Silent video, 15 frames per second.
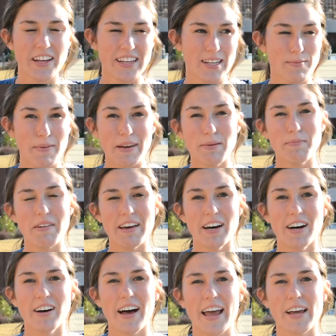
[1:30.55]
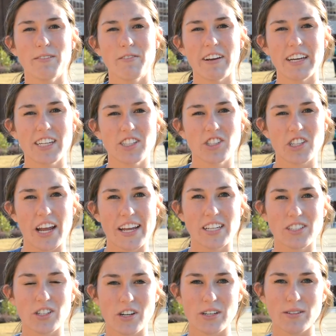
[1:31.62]
eat a big meal and we
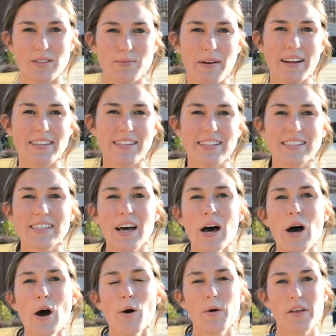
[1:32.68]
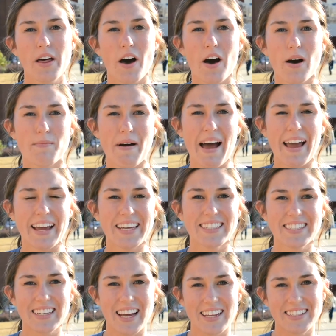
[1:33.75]
exchange Christmas presents with all my
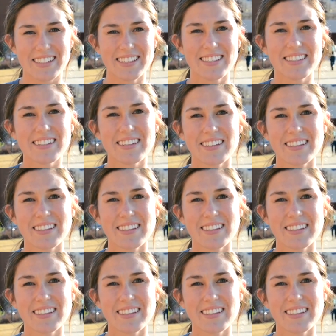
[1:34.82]
aunts and cousins.